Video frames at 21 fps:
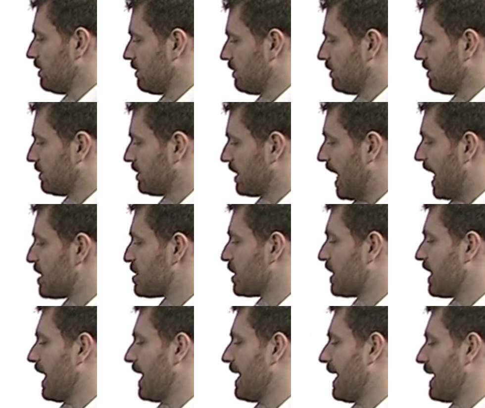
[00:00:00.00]
to
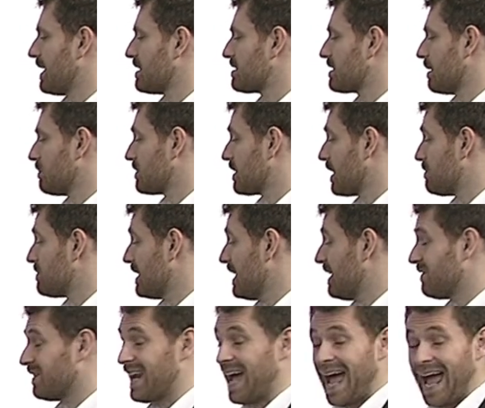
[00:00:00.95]
educate and sometimes
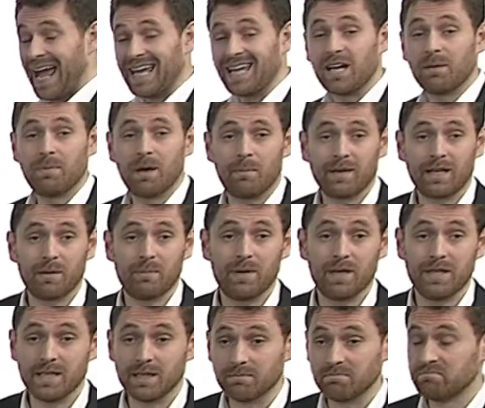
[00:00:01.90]
even anger public
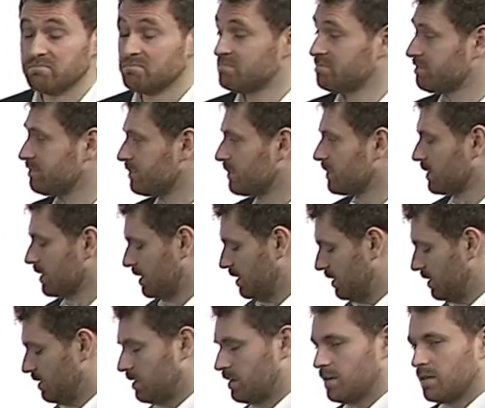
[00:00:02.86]
opinion.
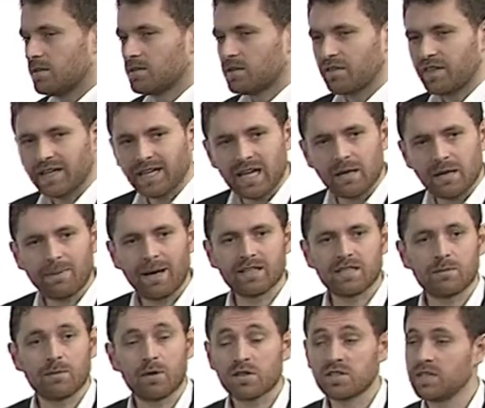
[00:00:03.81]
So thinking about
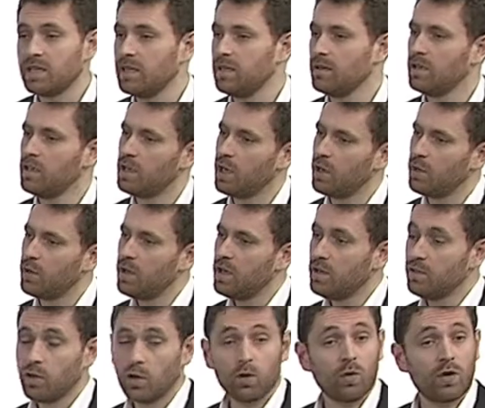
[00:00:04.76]
democracy,
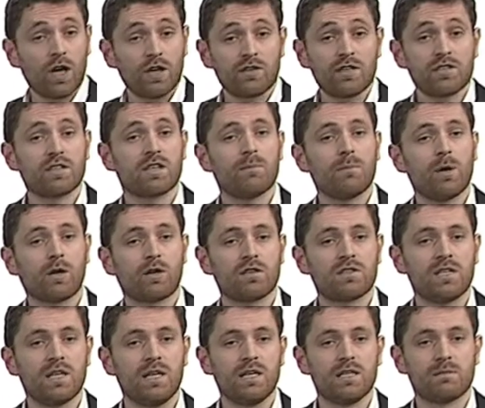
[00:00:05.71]
not all countries are
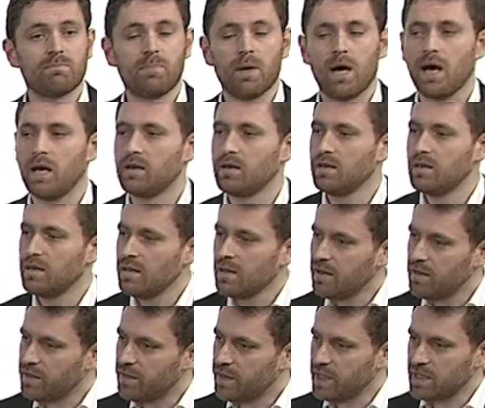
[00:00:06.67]
democracies, but
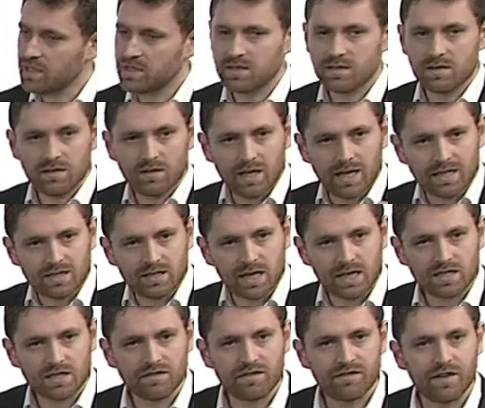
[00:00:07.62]
it's
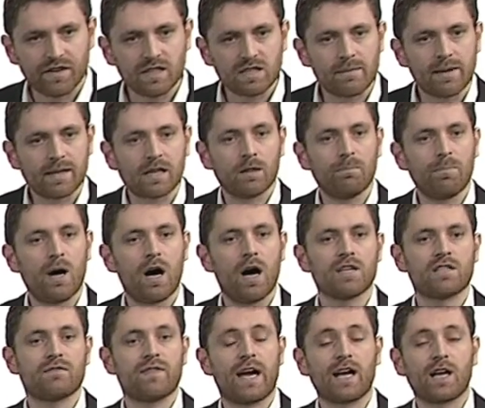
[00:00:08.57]
a fundamental part
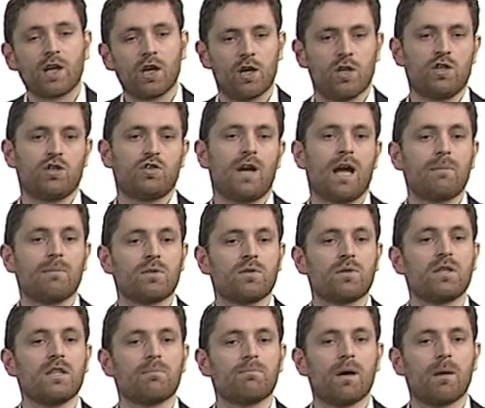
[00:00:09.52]
of that contract
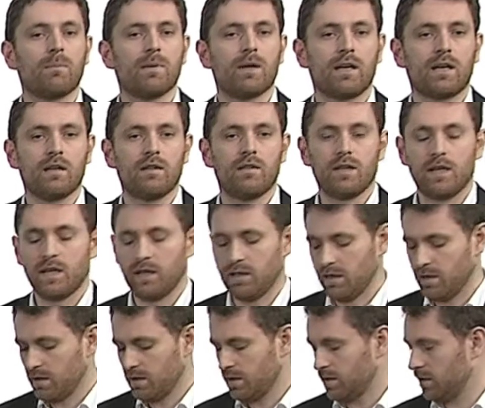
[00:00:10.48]
between the public and
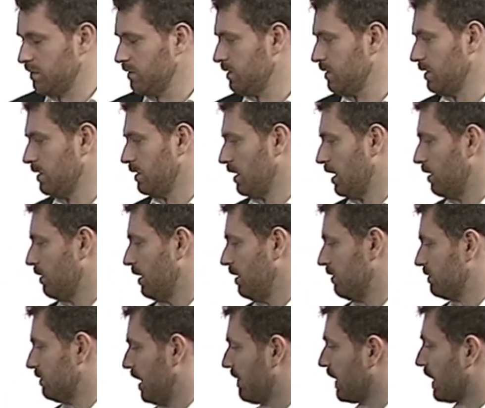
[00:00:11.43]

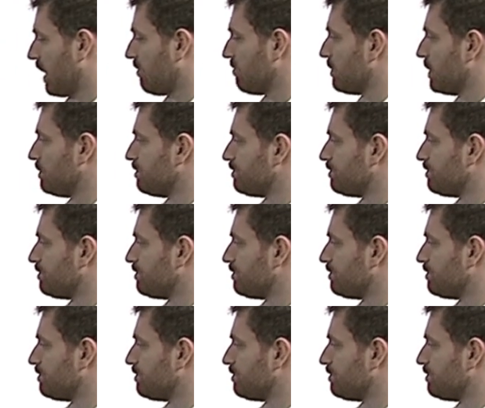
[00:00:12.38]
the government.